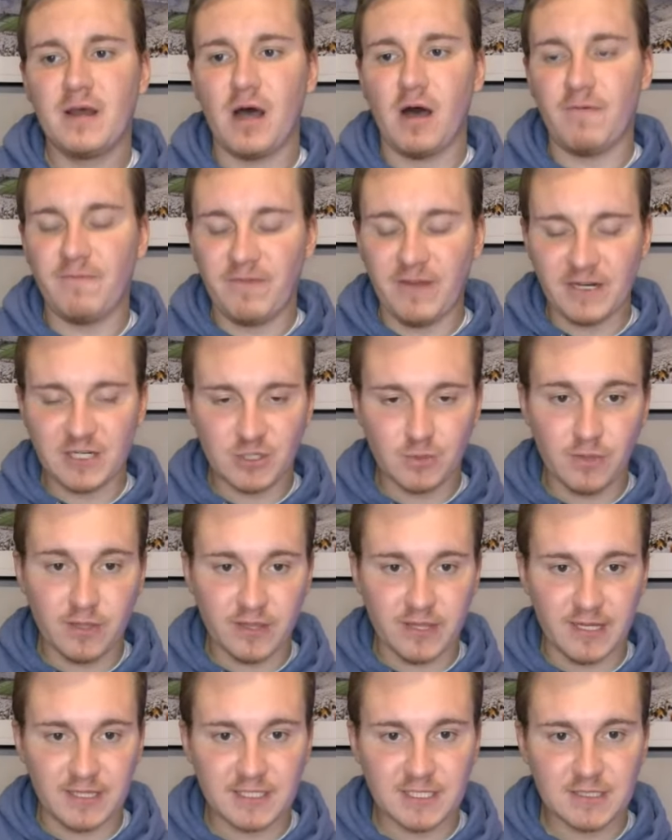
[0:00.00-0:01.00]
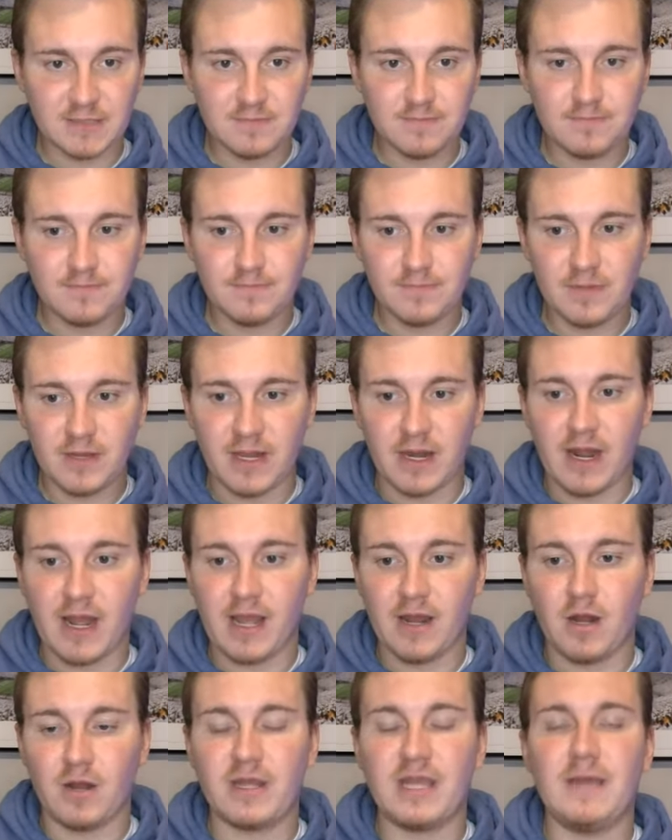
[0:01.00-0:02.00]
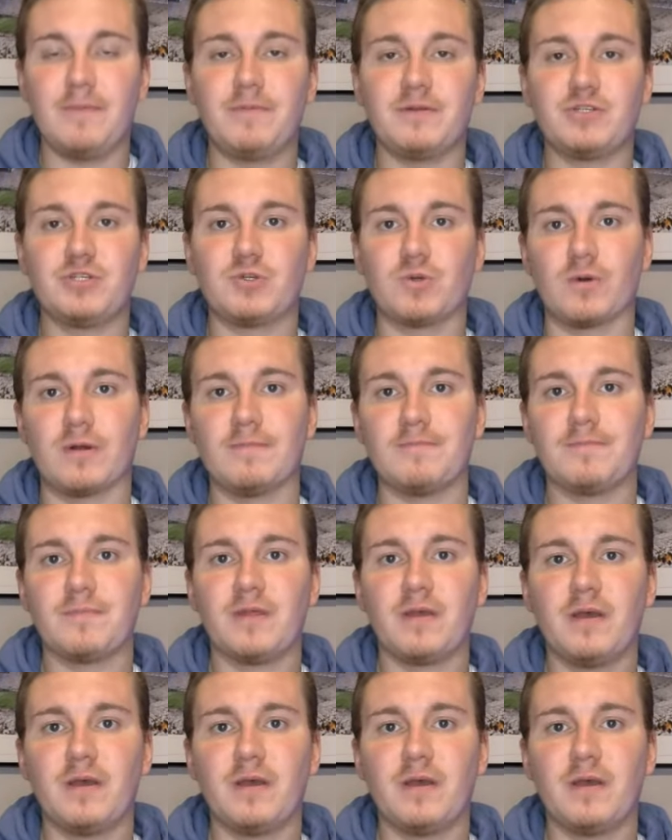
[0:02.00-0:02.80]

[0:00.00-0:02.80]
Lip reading: I'll finish with this, and I'll keep it short.